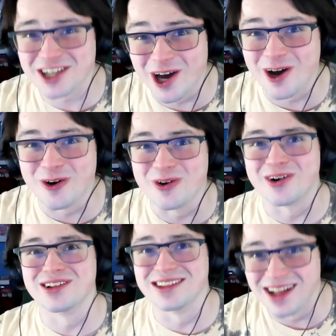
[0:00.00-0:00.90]

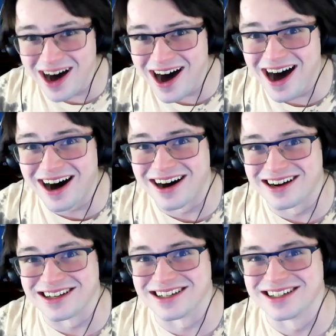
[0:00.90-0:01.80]
too
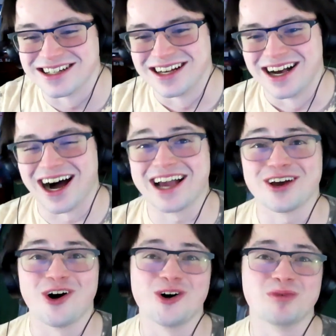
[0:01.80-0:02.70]
long.
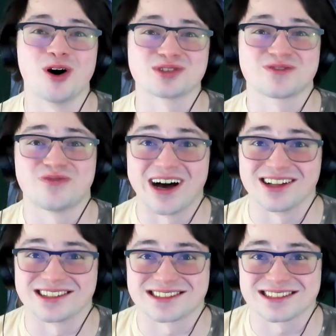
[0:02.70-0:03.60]
I almost
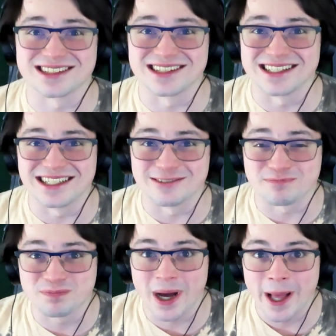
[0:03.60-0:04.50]
fell
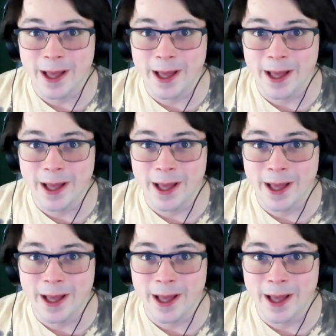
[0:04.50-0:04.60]
asleep.